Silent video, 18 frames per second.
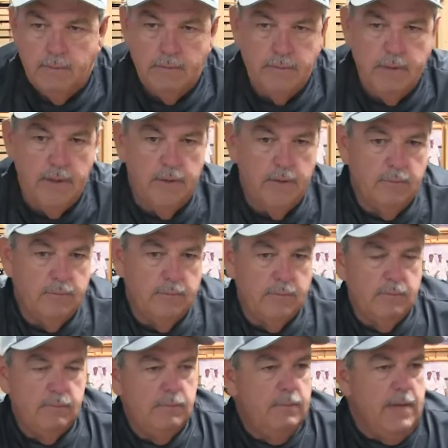you
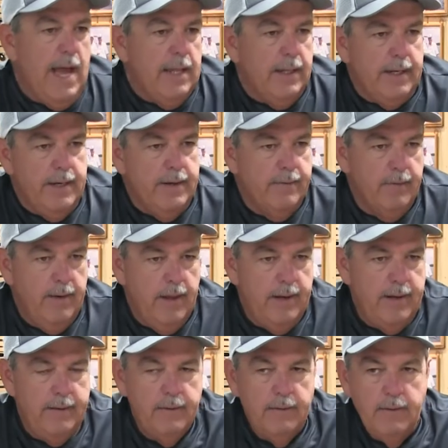know, alligator
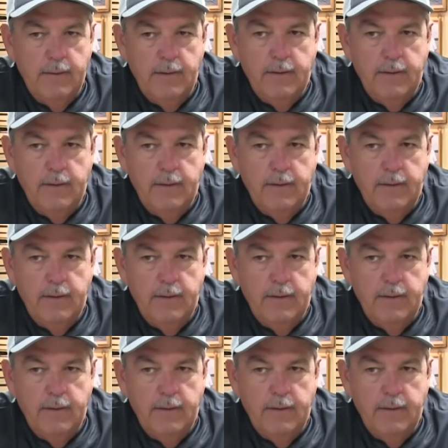light,